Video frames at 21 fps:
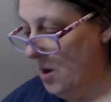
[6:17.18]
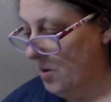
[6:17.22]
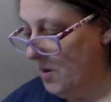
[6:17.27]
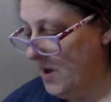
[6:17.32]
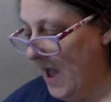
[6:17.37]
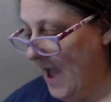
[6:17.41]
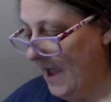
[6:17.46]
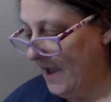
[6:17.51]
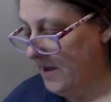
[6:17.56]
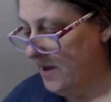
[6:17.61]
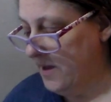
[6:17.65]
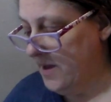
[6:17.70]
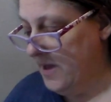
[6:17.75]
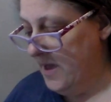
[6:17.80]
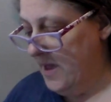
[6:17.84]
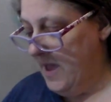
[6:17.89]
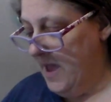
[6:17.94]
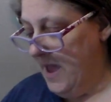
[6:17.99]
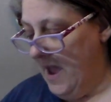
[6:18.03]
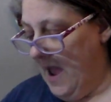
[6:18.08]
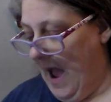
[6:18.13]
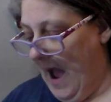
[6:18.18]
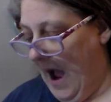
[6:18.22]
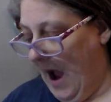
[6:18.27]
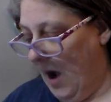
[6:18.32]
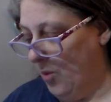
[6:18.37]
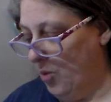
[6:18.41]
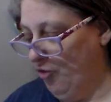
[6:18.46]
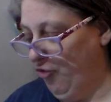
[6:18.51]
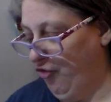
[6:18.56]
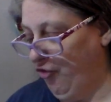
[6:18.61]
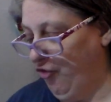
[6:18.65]
Okay,
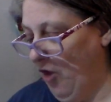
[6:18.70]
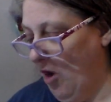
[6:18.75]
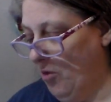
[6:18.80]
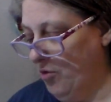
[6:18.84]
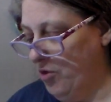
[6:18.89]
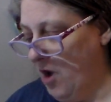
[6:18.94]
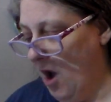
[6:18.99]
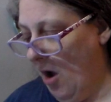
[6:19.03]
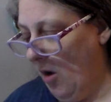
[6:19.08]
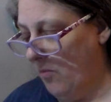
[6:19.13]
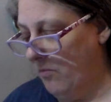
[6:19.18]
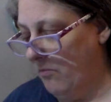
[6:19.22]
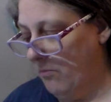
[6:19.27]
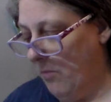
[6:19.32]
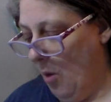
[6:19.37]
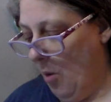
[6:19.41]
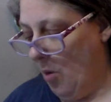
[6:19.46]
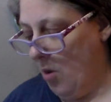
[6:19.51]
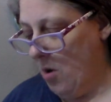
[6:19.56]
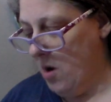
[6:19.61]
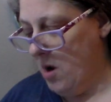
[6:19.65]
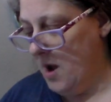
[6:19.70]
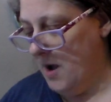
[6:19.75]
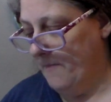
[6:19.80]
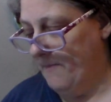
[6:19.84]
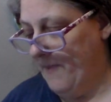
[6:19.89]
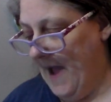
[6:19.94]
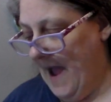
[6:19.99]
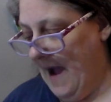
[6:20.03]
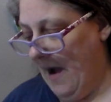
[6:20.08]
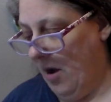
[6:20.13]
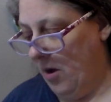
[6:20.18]
I will show y'all more
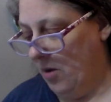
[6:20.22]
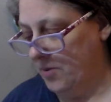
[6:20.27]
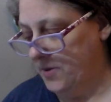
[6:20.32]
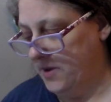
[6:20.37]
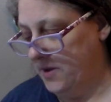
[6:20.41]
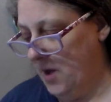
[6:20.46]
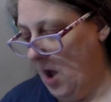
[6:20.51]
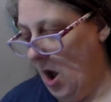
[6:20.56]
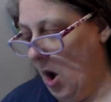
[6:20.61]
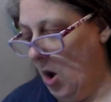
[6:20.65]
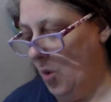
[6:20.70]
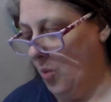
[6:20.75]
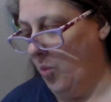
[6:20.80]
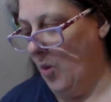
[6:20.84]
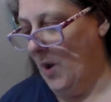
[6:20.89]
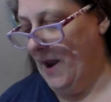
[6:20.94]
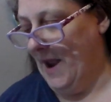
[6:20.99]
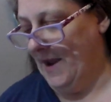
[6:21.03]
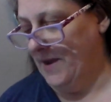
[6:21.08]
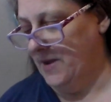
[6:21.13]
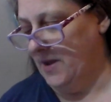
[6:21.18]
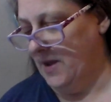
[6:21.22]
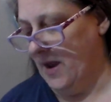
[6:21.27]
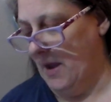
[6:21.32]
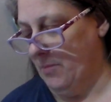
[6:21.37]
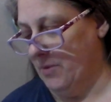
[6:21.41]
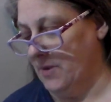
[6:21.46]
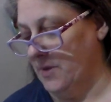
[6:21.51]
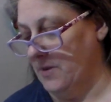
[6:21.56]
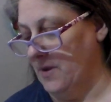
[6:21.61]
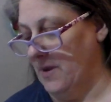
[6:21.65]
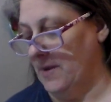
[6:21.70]
about, oh, what I have done,
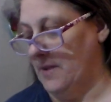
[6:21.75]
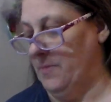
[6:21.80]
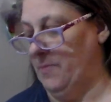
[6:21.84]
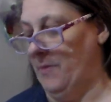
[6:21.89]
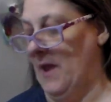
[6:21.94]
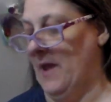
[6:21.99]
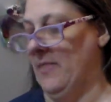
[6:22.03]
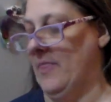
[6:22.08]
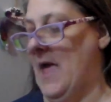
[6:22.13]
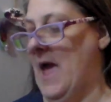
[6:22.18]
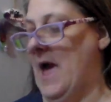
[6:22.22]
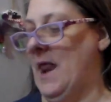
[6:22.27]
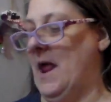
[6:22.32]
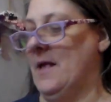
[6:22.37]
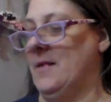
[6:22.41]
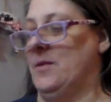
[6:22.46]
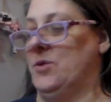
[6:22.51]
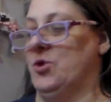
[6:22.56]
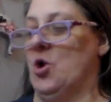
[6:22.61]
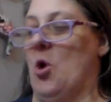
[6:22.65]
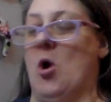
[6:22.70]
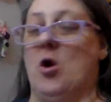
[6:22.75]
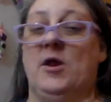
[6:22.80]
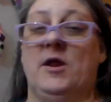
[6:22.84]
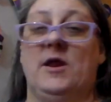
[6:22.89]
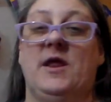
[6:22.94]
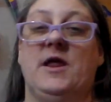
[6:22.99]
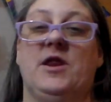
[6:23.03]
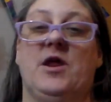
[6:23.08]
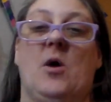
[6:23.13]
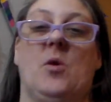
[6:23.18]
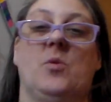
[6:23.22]
I was going to explain that. I
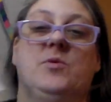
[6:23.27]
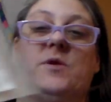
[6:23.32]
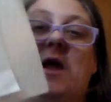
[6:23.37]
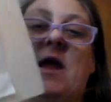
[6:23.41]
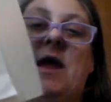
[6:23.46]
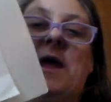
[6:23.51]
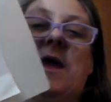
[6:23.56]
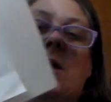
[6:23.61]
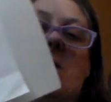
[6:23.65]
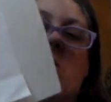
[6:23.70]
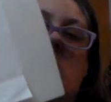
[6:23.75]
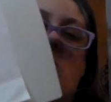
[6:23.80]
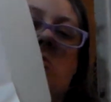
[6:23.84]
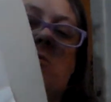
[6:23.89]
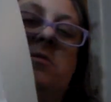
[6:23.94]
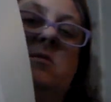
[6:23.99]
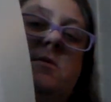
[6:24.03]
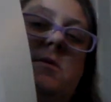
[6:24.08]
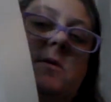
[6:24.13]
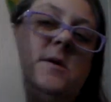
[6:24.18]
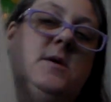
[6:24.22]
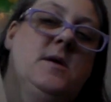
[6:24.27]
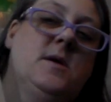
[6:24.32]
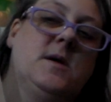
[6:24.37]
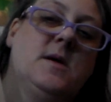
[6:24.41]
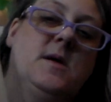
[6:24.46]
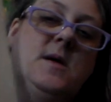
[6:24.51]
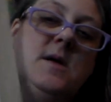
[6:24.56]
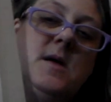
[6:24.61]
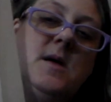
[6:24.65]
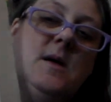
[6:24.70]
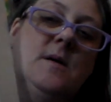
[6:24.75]
started it on here,
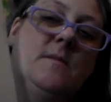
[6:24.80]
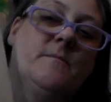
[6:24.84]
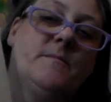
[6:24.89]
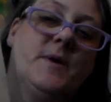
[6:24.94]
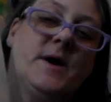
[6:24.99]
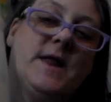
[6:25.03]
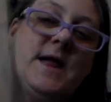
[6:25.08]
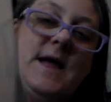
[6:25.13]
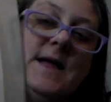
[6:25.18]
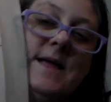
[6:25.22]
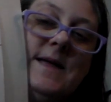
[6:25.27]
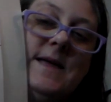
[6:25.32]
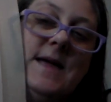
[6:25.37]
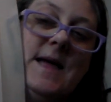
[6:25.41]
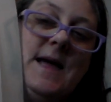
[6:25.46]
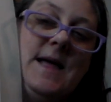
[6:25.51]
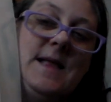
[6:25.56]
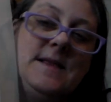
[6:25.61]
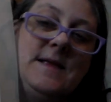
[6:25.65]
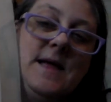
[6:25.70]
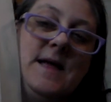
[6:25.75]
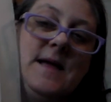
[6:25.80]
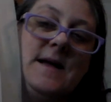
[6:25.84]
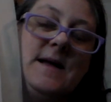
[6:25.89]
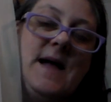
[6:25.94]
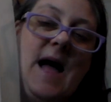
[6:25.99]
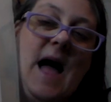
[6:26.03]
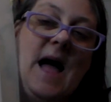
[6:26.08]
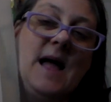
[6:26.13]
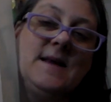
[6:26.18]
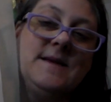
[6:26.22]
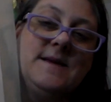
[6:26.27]
but it, get, it
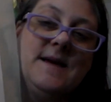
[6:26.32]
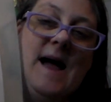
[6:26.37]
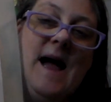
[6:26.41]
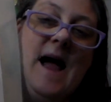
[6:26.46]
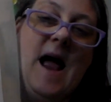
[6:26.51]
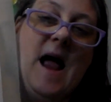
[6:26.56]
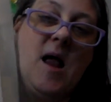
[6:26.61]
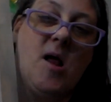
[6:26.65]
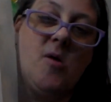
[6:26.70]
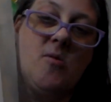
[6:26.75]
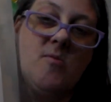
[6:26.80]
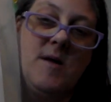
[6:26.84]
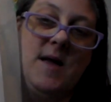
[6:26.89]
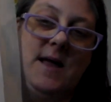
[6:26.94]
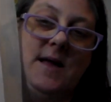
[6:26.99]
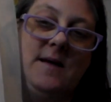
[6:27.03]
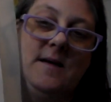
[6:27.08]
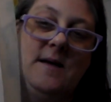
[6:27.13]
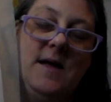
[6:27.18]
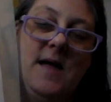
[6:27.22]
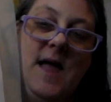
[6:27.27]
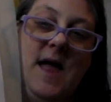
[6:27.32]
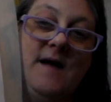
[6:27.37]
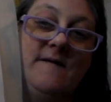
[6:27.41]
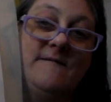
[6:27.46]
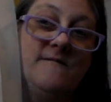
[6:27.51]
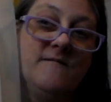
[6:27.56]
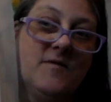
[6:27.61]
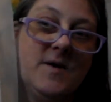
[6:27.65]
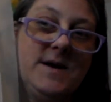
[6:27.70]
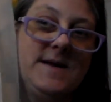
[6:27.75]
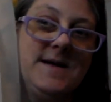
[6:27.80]
got tiring
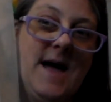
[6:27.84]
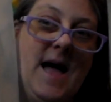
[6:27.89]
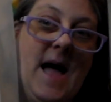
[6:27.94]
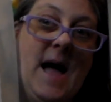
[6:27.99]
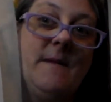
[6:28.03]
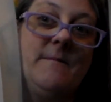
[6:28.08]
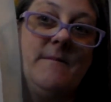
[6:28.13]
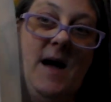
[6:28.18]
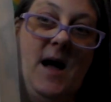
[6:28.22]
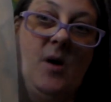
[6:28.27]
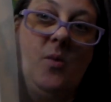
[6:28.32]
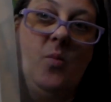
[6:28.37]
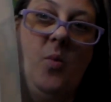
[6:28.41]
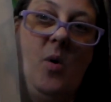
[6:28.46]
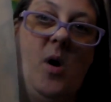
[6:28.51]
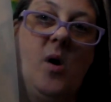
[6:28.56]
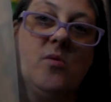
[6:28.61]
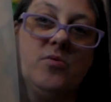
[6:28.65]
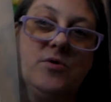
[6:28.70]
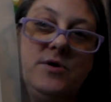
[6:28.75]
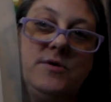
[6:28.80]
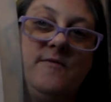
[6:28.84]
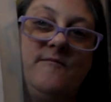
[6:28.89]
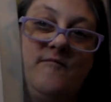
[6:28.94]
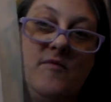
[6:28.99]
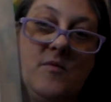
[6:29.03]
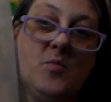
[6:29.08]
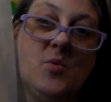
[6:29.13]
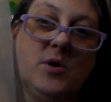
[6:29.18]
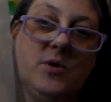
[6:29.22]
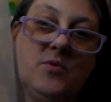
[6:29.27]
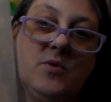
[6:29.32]
every time I walked
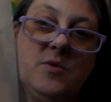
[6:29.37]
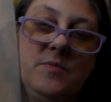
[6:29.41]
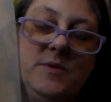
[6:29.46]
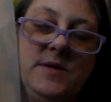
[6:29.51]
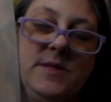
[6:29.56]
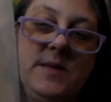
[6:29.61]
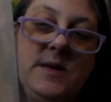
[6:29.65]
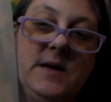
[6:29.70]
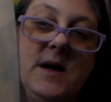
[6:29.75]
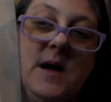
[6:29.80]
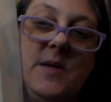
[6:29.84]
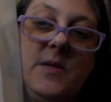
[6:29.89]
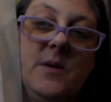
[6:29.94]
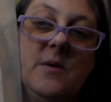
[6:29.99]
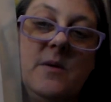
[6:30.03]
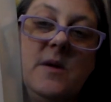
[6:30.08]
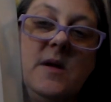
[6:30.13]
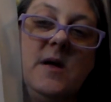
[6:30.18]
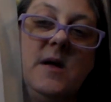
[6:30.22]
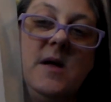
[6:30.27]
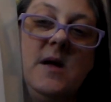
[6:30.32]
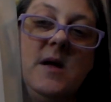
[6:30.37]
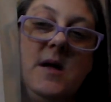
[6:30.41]
from one room to the other